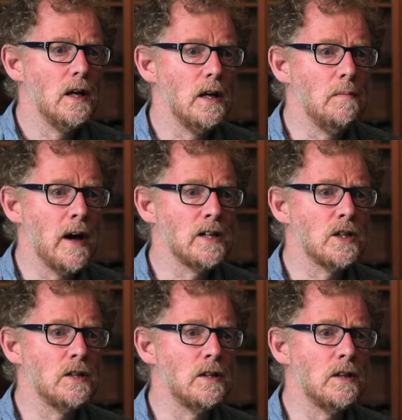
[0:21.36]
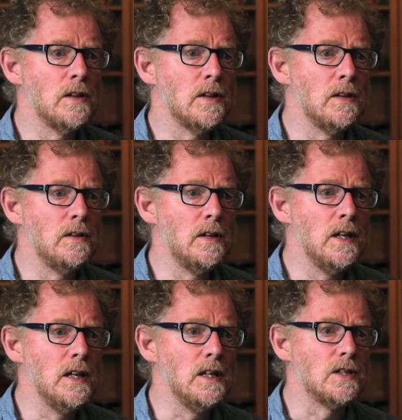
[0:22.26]
Imagine the
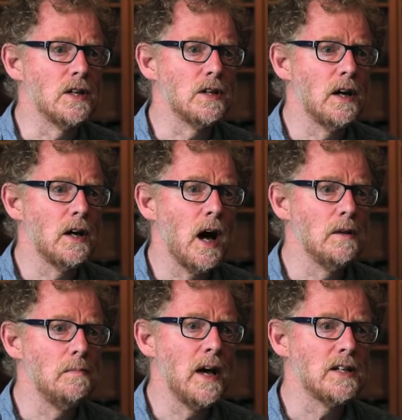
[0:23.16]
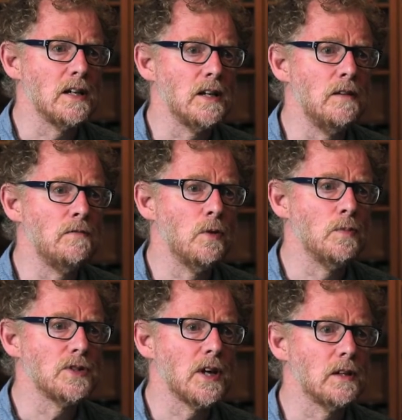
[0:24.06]
needs that are unmet in an
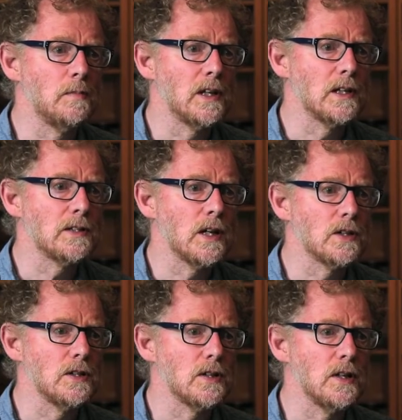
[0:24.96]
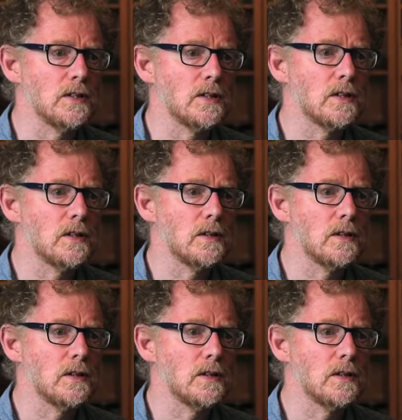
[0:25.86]
informal settlement such as this.